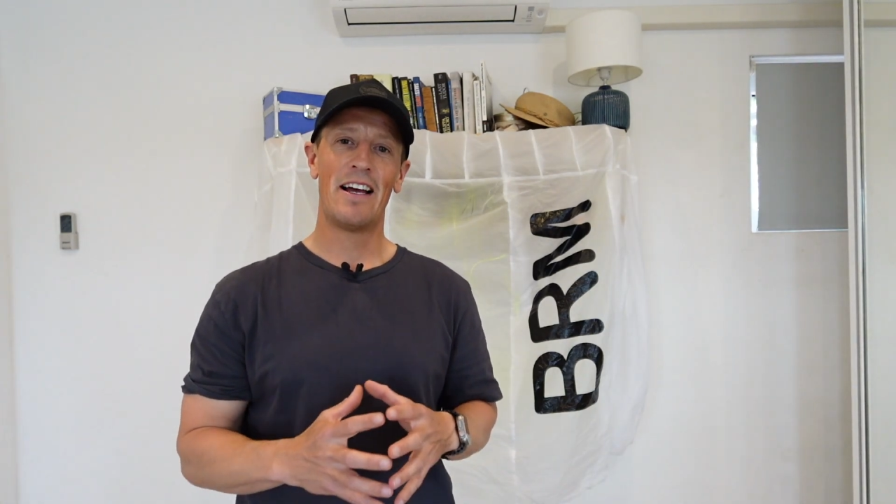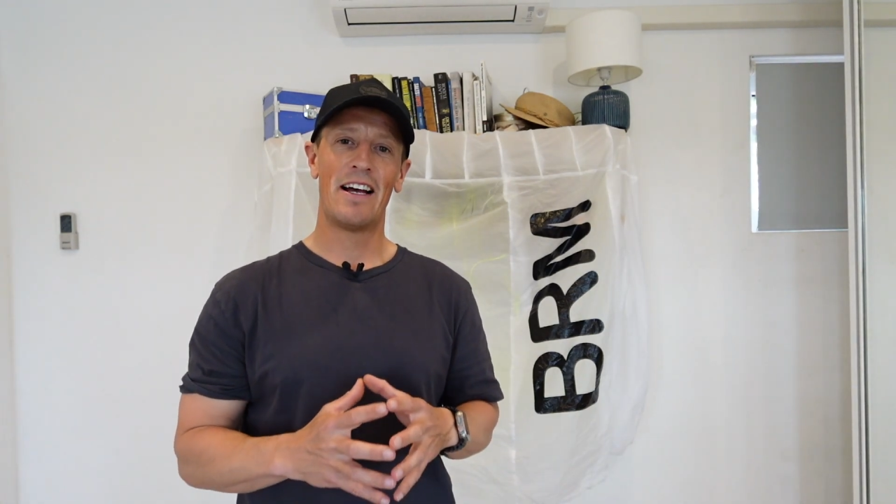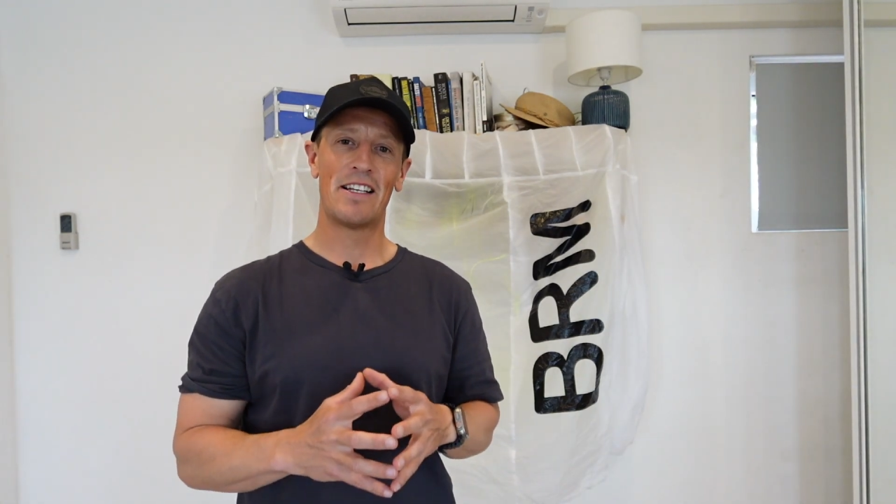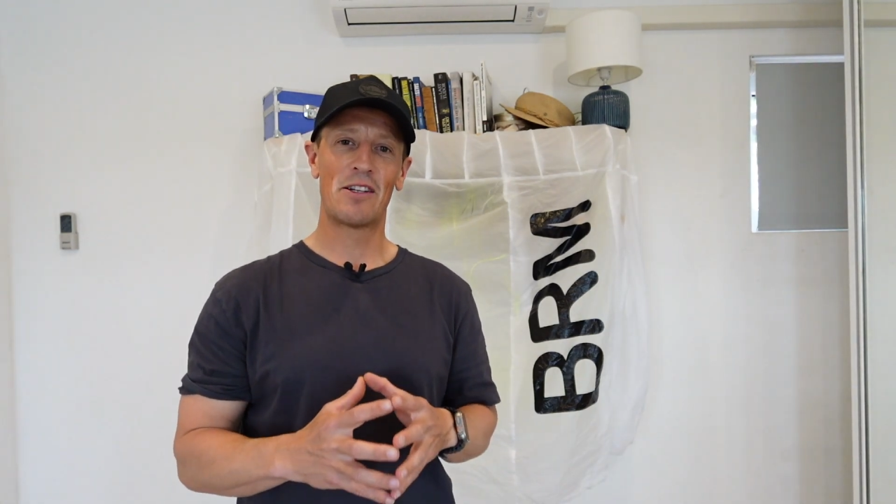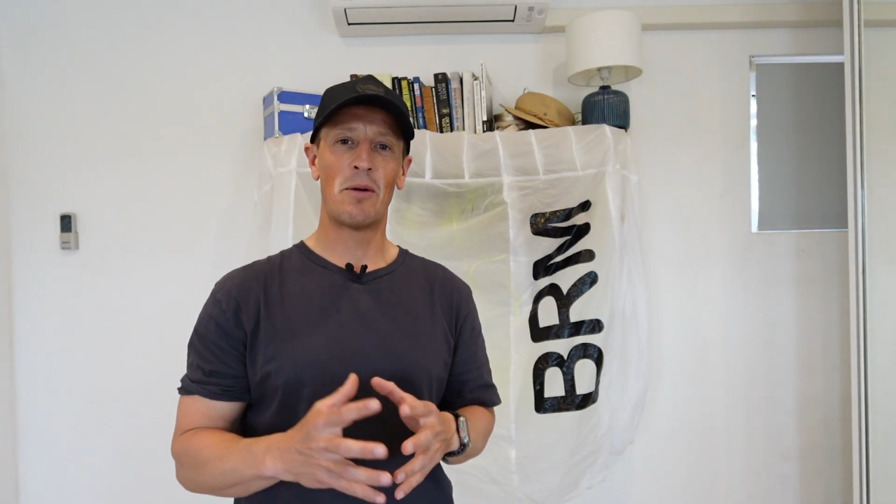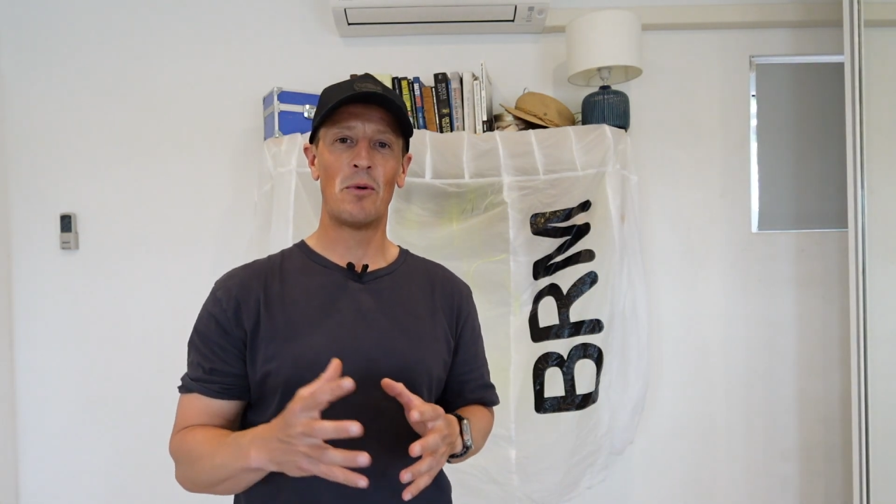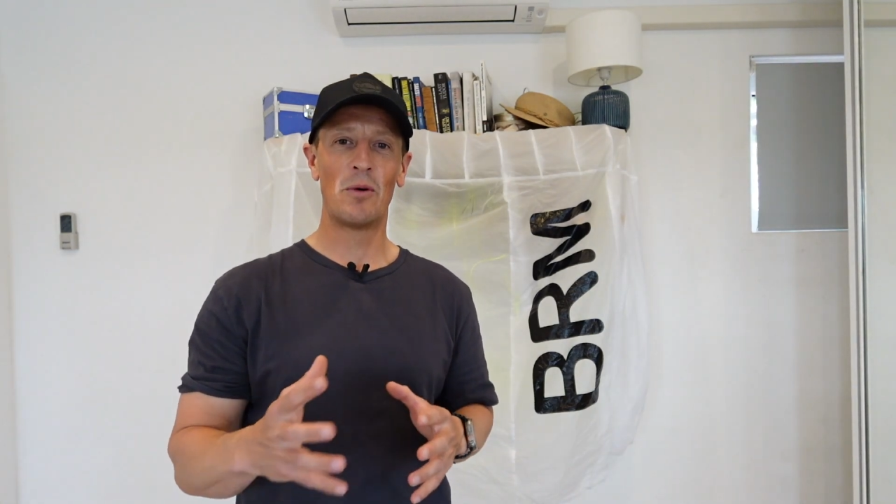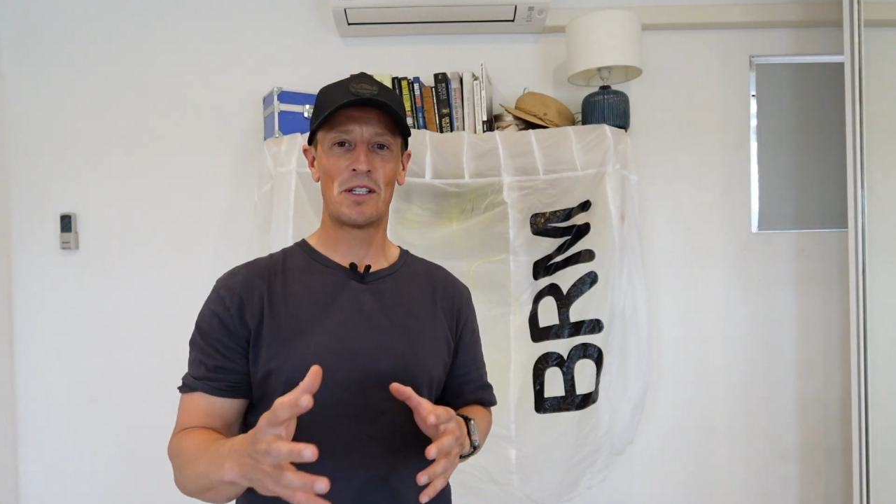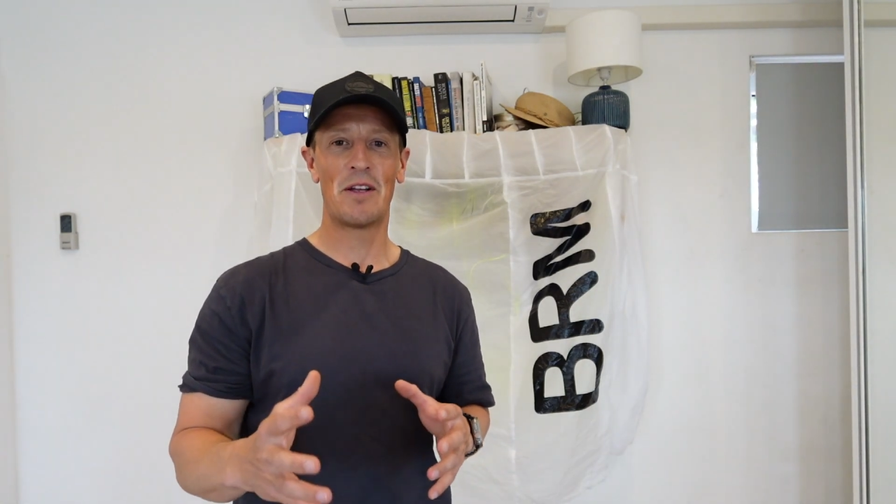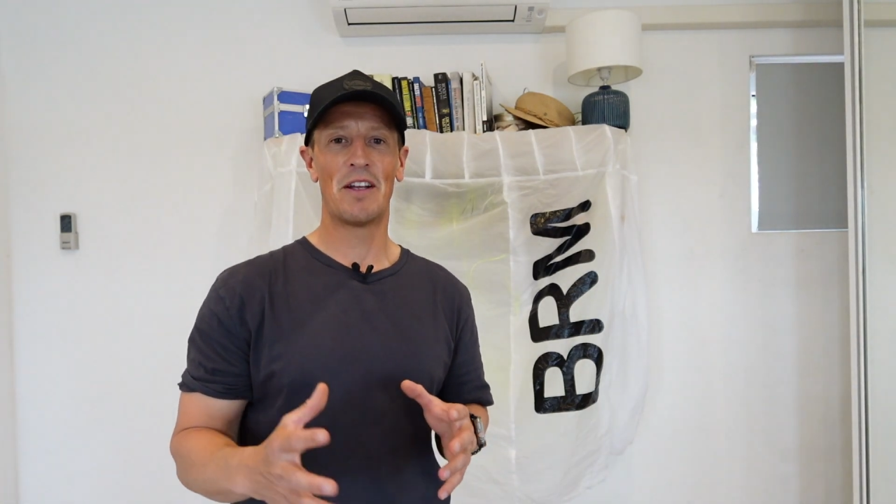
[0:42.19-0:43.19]
And so I'm
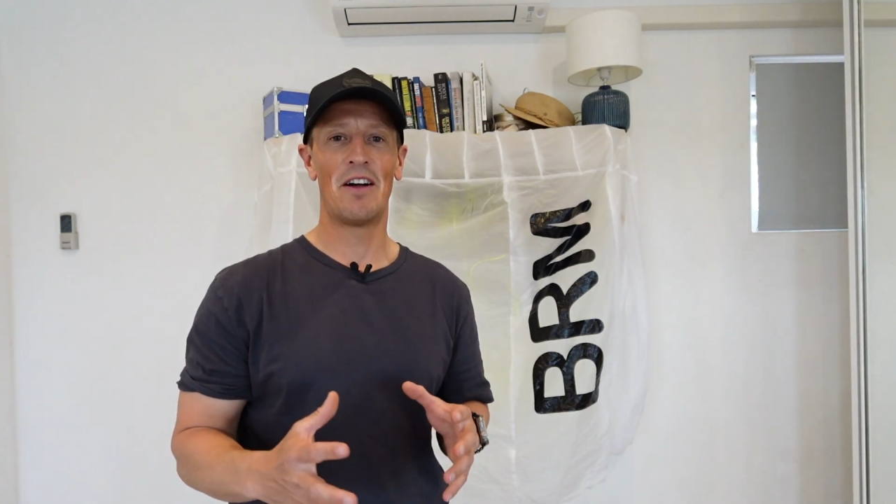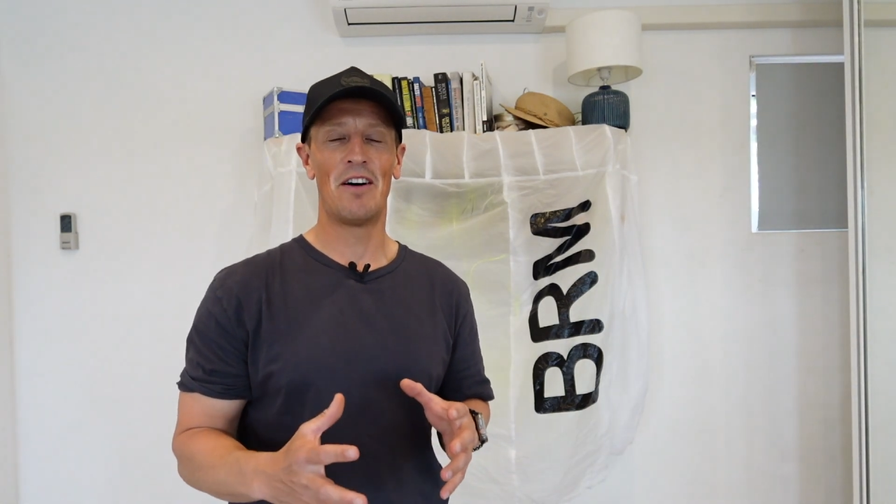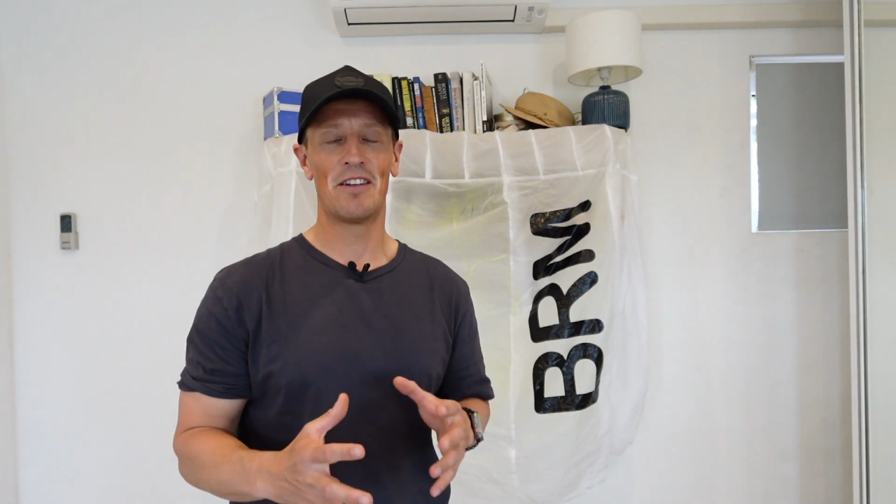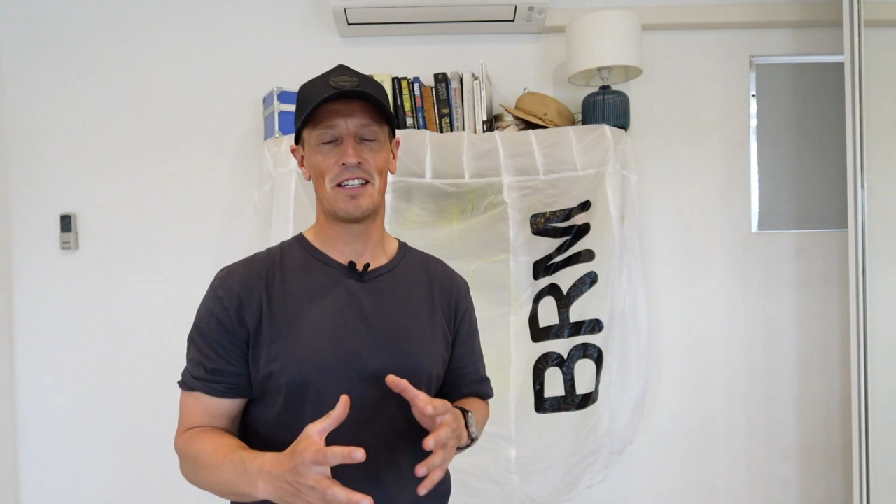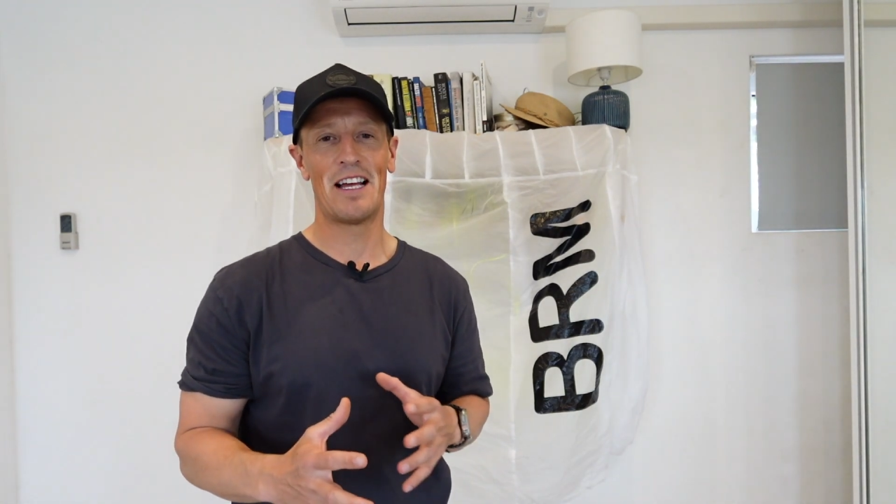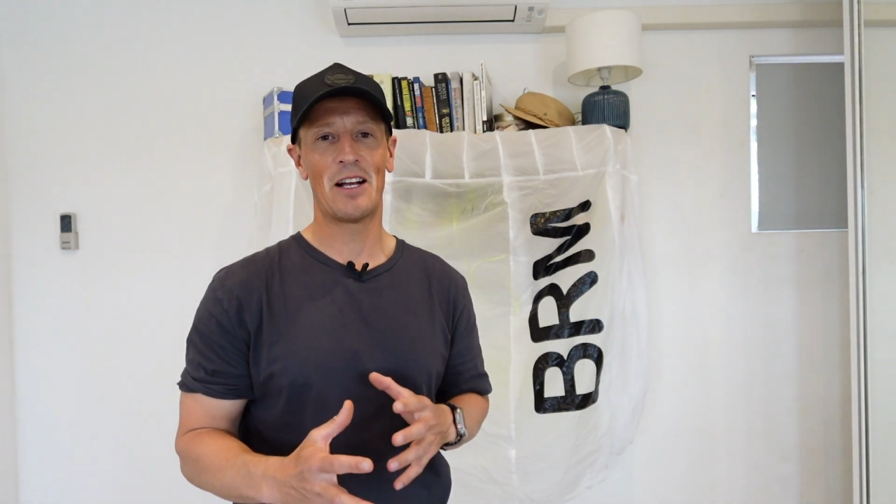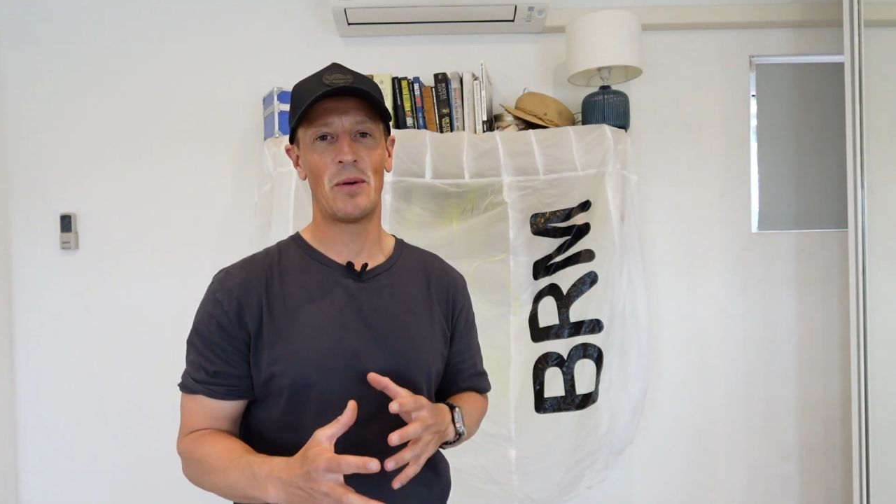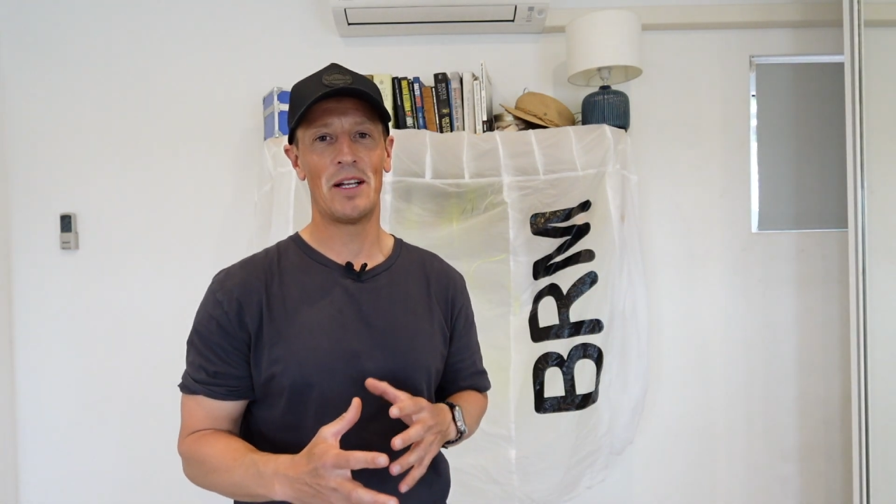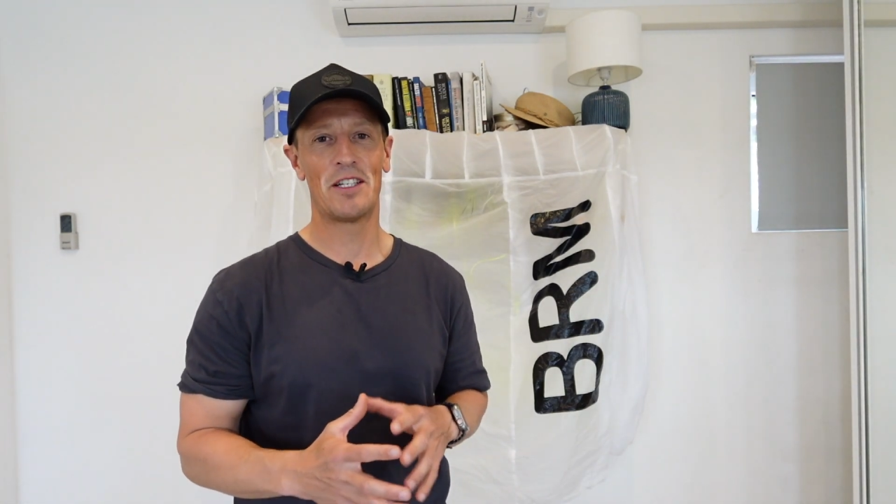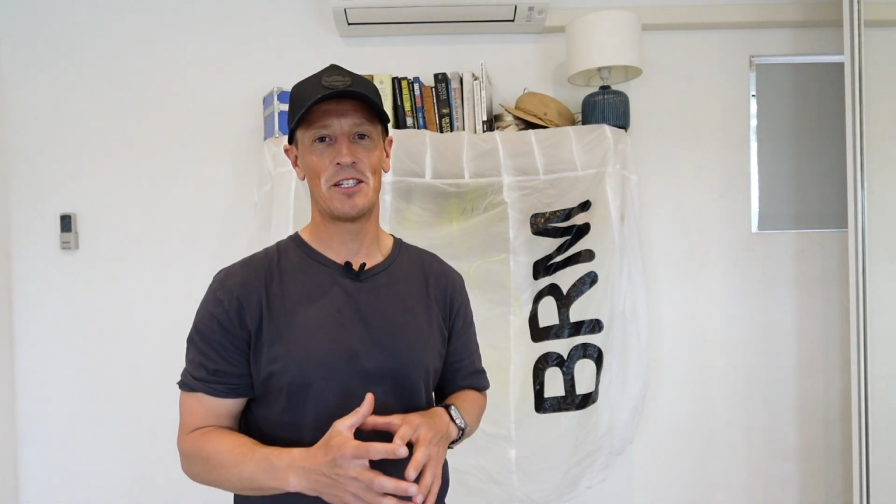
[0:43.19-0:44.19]
also going to answer that
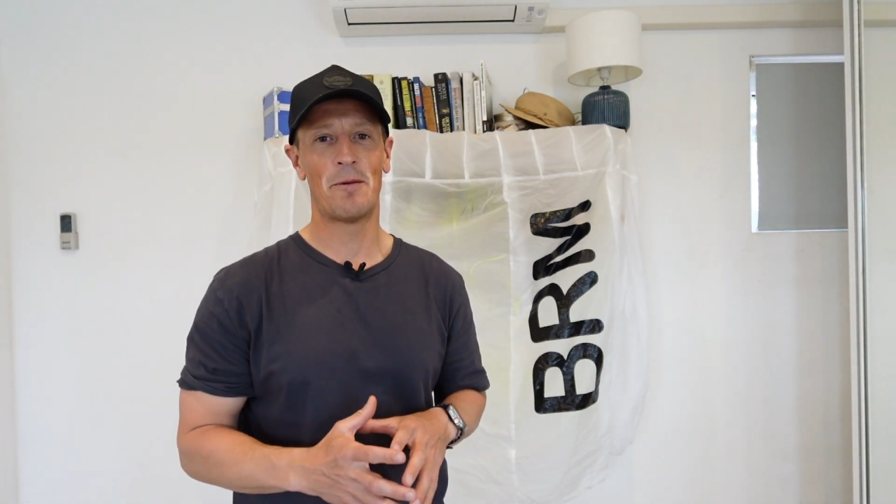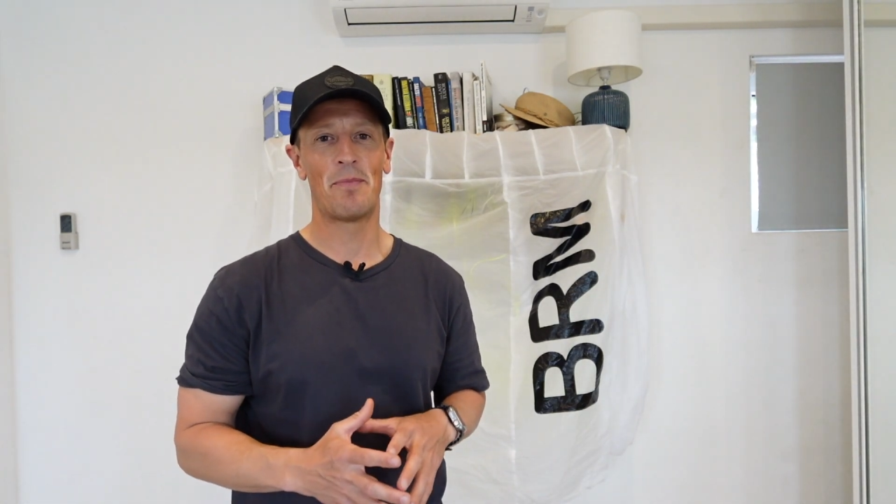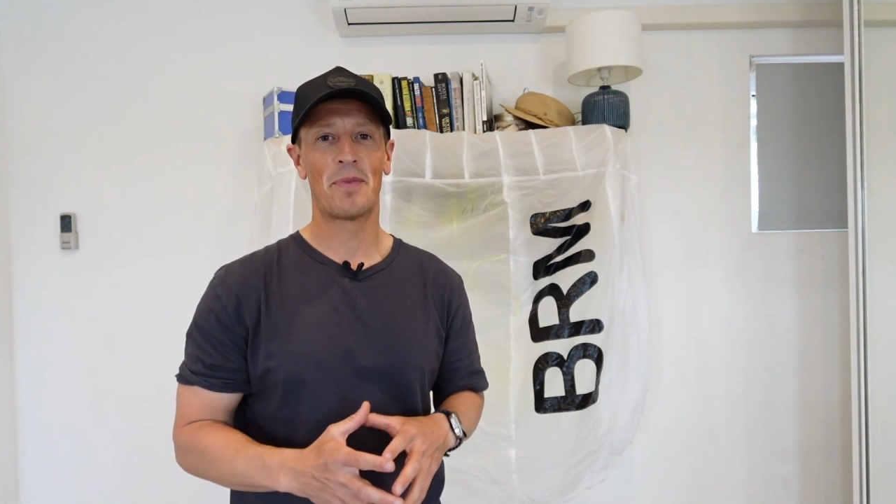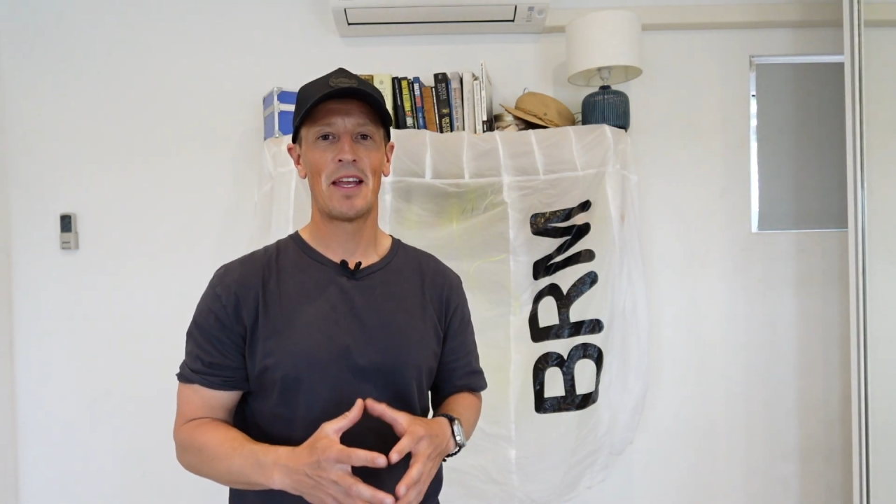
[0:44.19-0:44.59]
question.